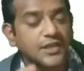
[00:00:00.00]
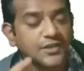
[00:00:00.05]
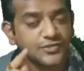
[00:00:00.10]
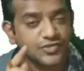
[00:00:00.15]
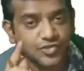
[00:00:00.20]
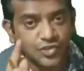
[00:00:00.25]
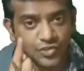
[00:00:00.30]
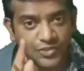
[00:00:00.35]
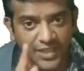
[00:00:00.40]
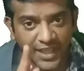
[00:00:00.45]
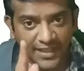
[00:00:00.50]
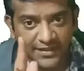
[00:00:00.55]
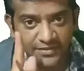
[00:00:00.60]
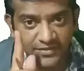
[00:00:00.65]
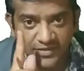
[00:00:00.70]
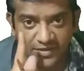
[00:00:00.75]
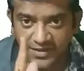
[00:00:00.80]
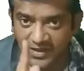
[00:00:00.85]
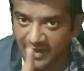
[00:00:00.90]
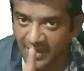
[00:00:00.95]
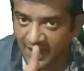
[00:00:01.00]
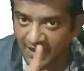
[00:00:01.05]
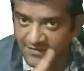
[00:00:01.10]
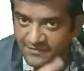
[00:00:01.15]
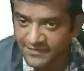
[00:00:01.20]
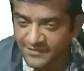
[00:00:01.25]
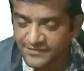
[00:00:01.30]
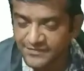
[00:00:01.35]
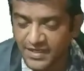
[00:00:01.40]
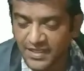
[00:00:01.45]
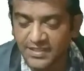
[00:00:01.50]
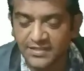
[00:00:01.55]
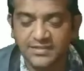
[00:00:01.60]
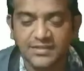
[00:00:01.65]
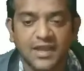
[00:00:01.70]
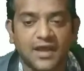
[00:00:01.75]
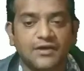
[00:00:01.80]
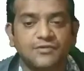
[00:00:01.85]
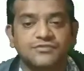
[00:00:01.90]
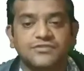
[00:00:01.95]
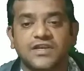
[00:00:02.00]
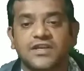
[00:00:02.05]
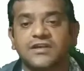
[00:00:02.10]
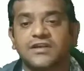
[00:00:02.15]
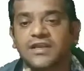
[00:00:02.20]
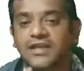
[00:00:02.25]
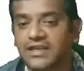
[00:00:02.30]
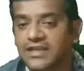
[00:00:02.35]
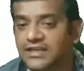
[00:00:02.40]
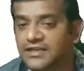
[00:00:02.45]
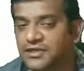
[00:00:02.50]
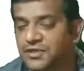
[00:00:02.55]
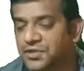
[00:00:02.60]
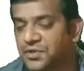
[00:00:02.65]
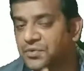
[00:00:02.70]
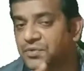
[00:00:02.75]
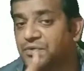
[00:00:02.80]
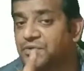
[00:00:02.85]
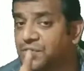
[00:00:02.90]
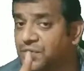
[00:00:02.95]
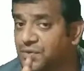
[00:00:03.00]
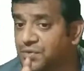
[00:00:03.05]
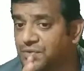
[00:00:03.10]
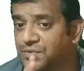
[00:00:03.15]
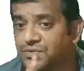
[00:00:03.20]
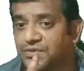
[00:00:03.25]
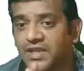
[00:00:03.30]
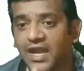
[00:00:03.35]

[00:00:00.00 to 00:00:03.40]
So then 3,15,000 into 2,